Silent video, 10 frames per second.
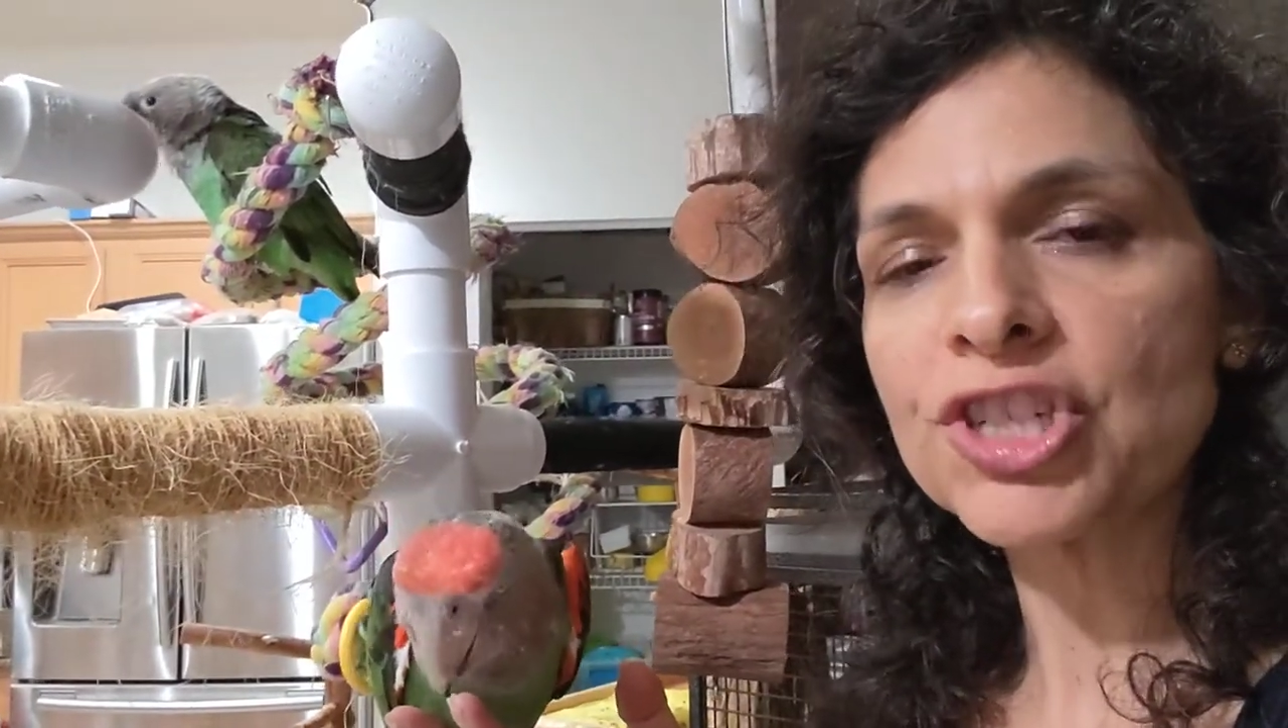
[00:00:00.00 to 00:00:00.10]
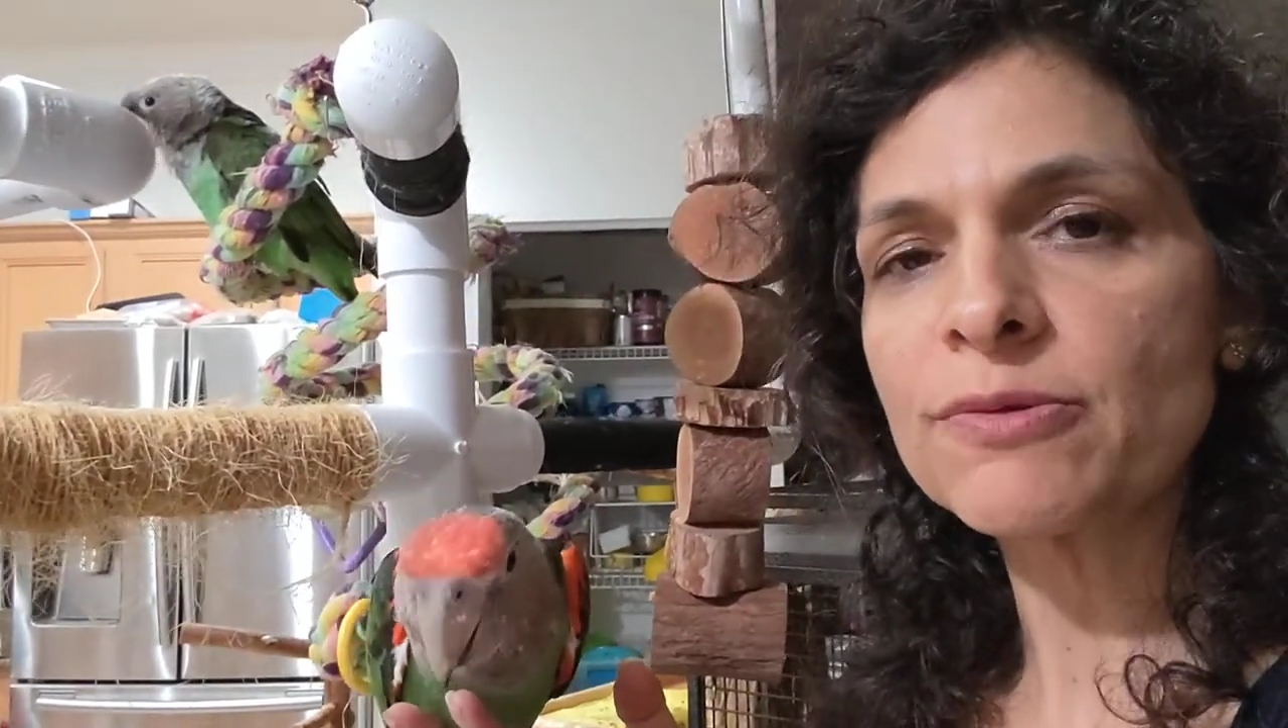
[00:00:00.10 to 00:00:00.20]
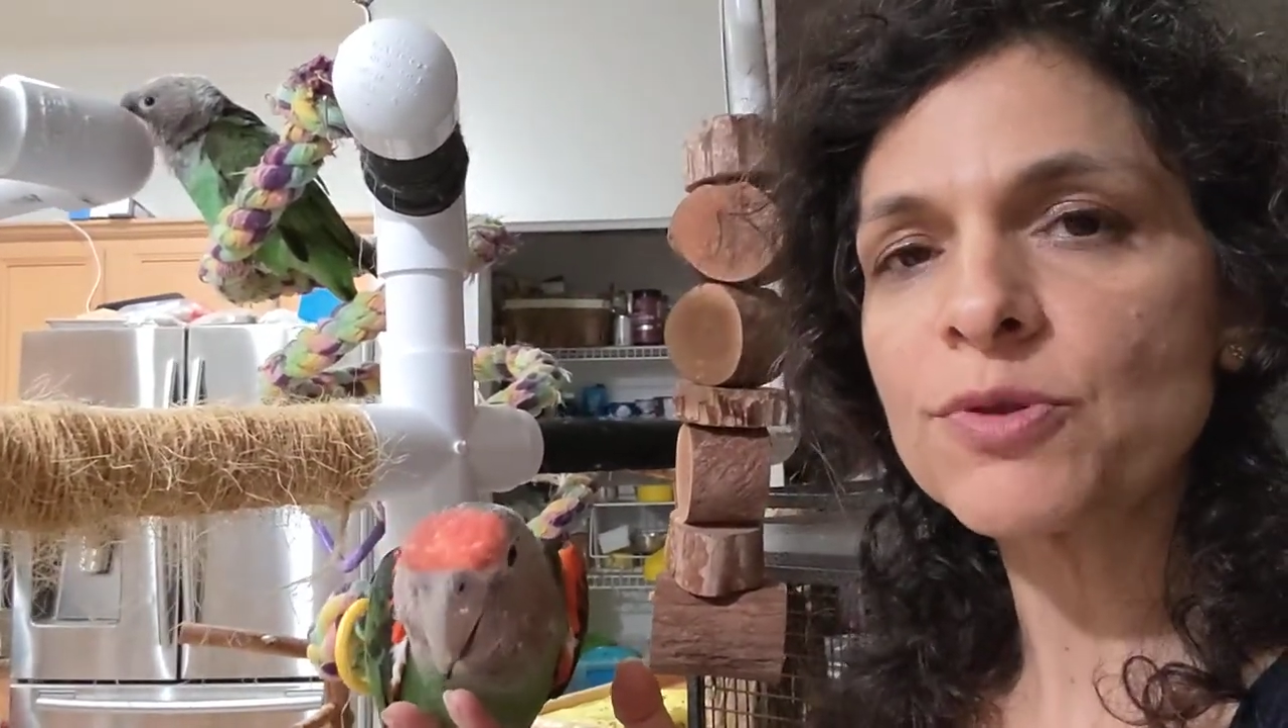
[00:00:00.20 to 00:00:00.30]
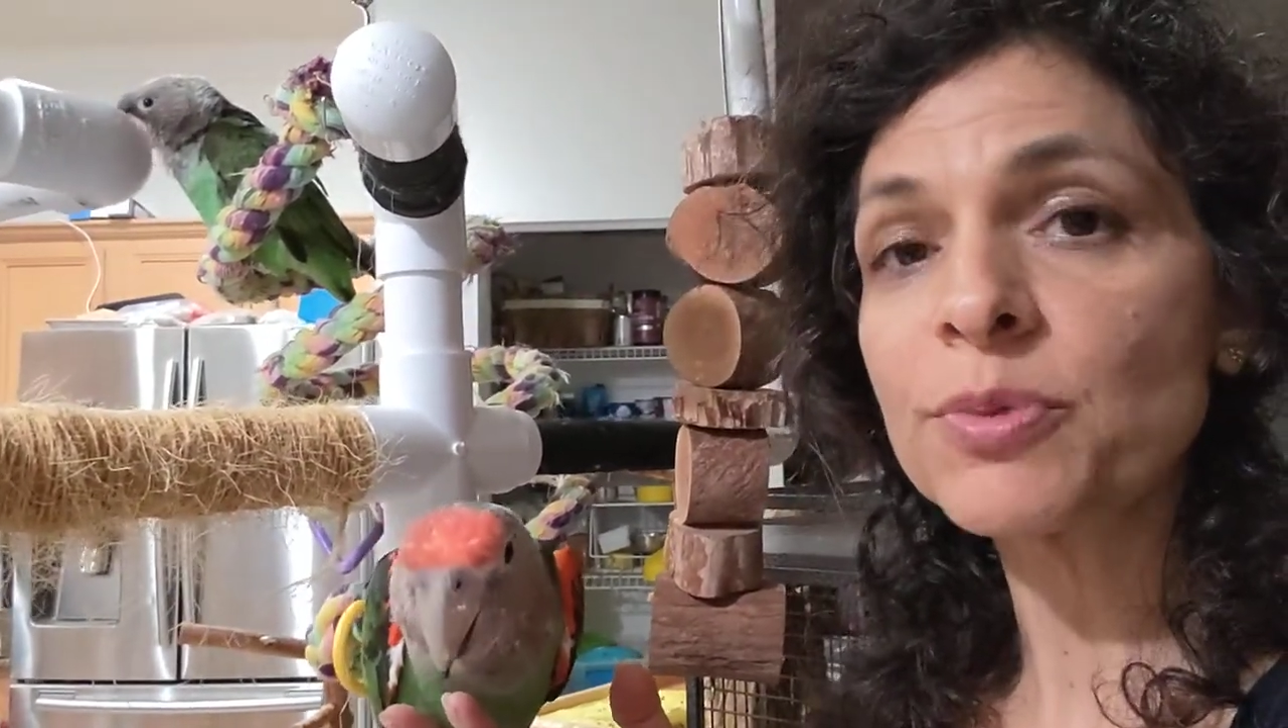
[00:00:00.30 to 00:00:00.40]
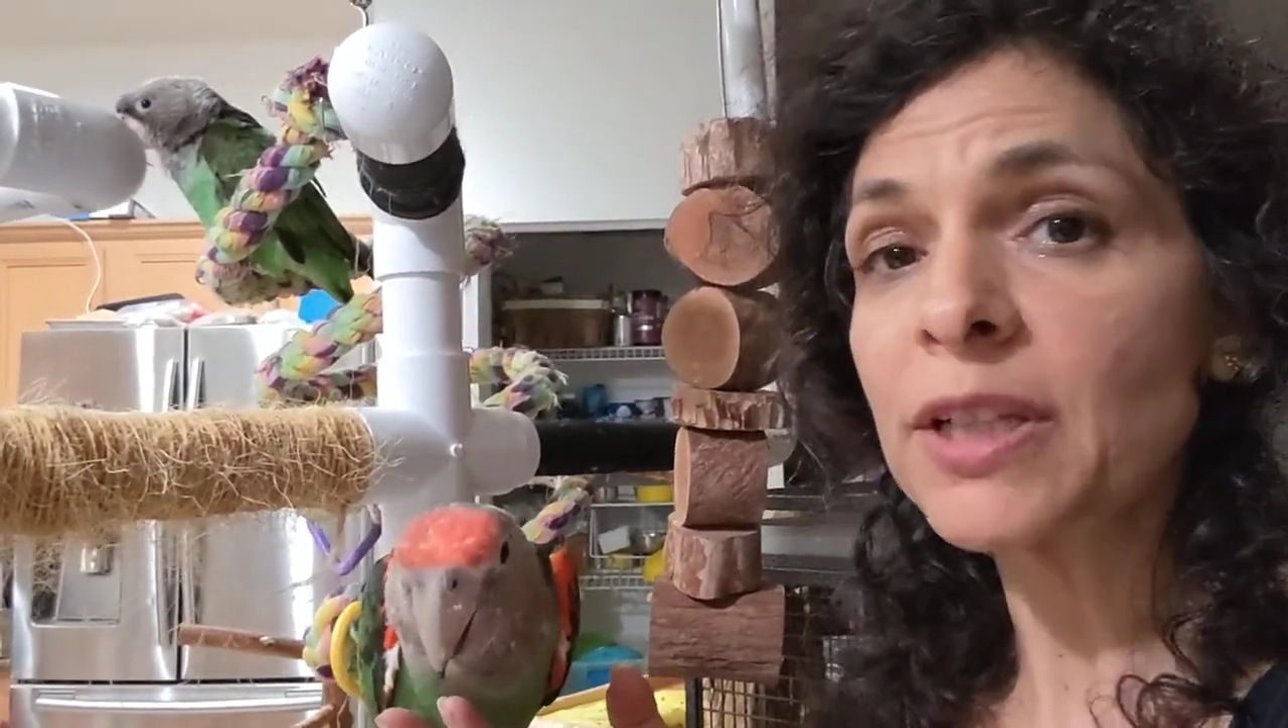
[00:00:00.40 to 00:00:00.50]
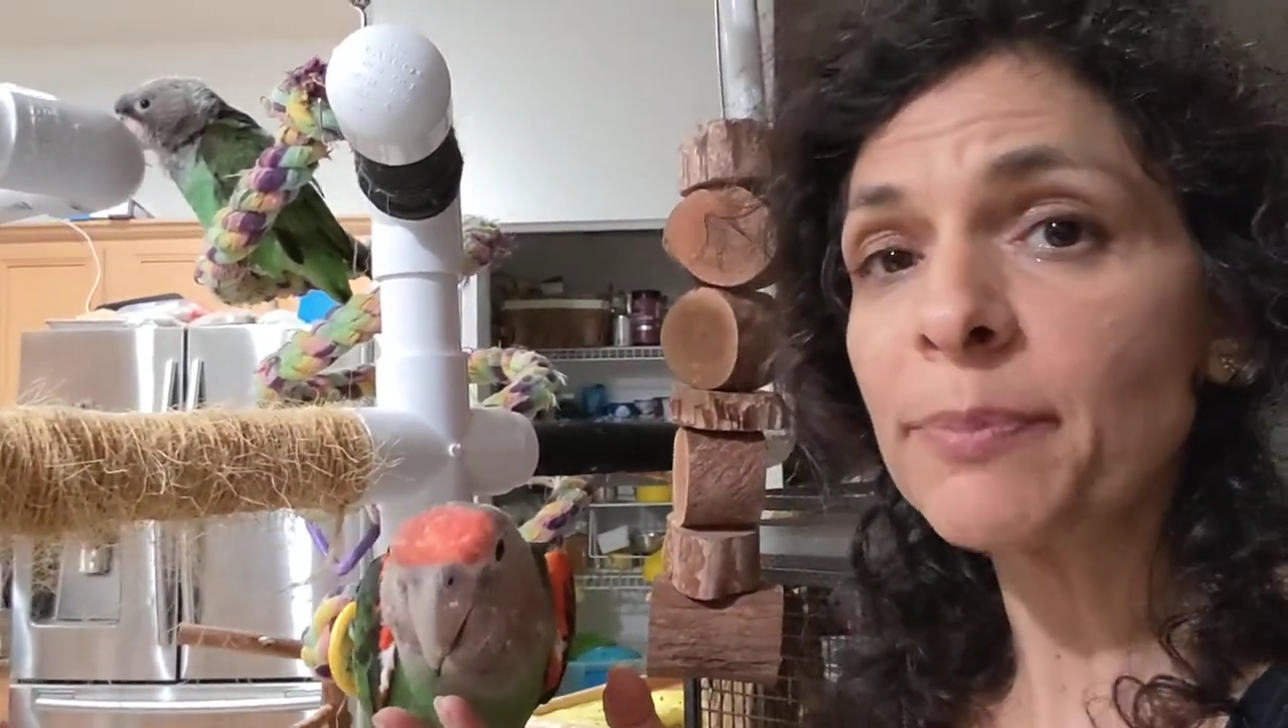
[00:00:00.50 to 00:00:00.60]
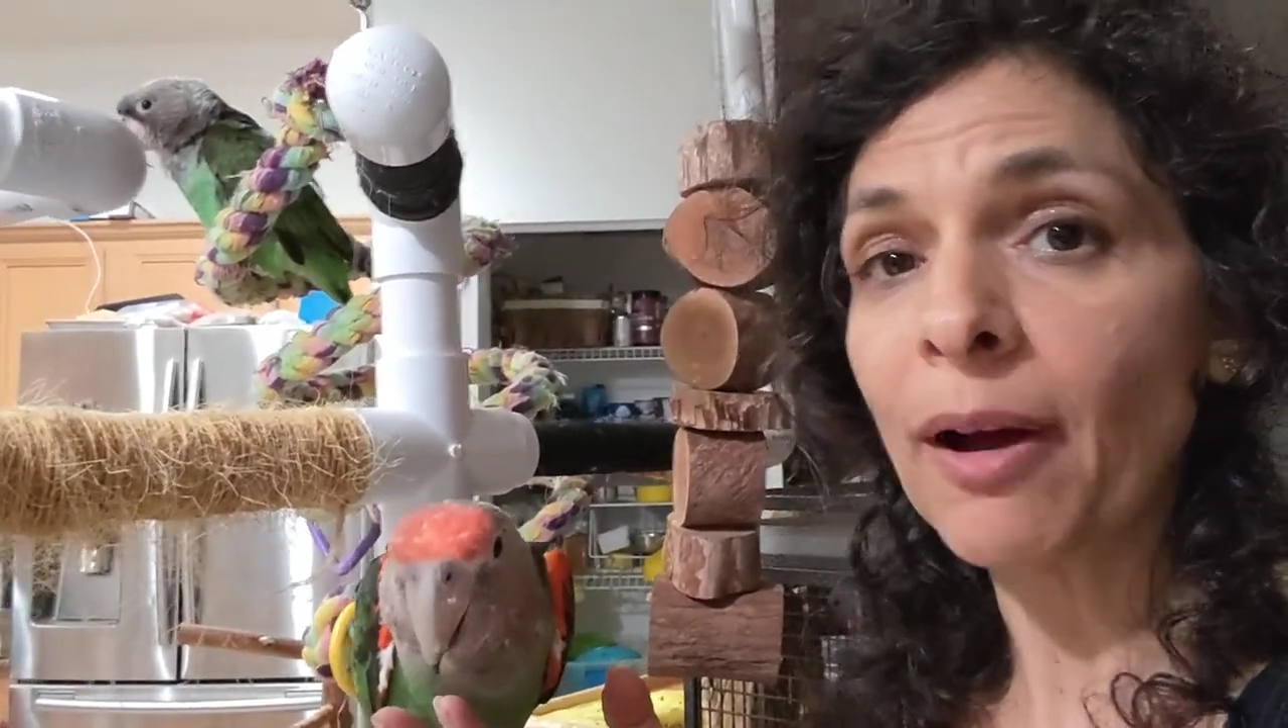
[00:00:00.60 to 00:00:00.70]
she was really